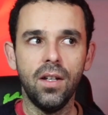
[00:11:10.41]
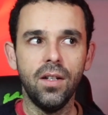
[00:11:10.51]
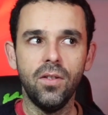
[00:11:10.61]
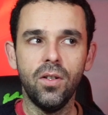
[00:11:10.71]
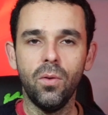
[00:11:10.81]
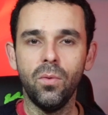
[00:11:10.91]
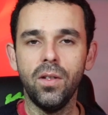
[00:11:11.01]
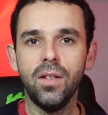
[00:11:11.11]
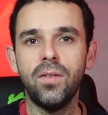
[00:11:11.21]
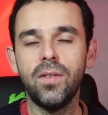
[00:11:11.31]
you know,
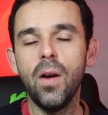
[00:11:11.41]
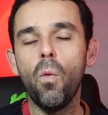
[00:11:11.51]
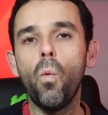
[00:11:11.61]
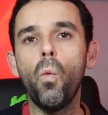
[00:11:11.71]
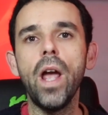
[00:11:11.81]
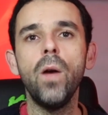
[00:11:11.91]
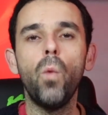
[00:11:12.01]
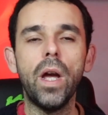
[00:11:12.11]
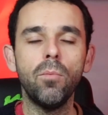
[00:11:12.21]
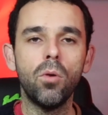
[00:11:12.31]
they're way
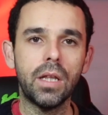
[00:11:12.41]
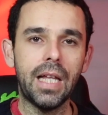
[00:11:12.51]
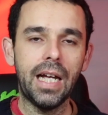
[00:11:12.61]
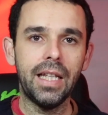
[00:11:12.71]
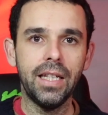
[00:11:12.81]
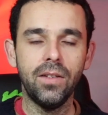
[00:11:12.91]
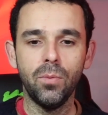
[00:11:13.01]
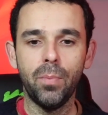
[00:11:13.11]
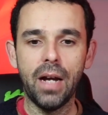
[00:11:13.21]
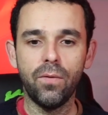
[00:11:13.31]
more likely
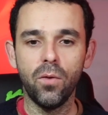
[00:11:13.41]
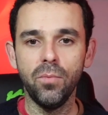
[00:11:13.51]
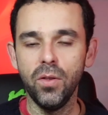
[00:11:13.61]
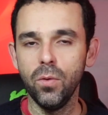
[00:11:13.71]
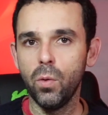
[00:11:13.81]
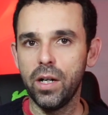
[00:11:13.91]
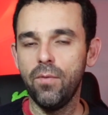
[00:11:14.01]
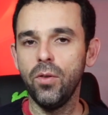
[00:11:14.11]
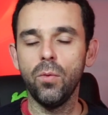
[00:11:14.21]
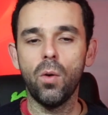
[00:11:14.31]
to buy from you,
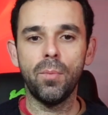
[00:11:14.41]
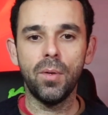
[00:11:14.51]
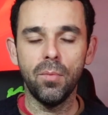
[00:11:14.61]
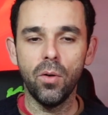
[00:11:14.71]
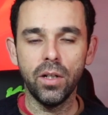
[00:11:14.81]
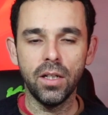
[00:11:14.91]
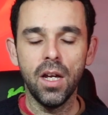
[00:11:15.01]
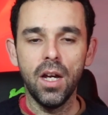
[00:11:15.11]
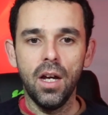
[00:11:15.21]
whatever you are promoting.